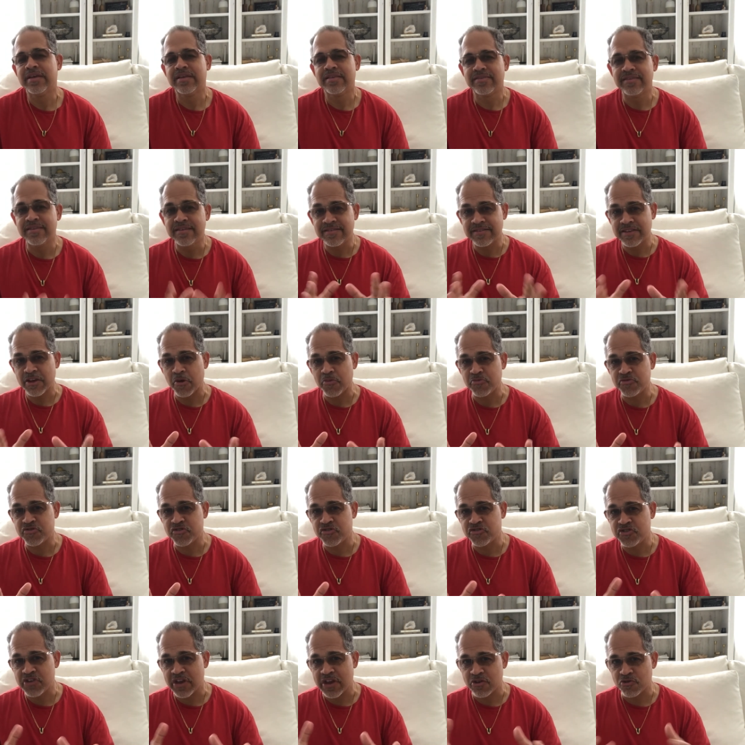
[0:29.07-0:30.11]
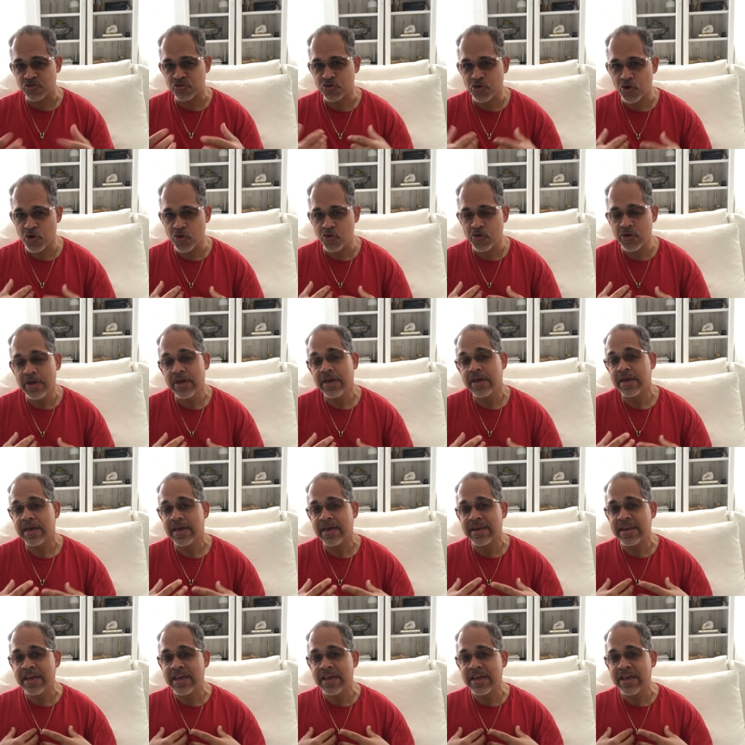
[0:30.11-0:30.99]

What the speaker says: This helps the channel grow and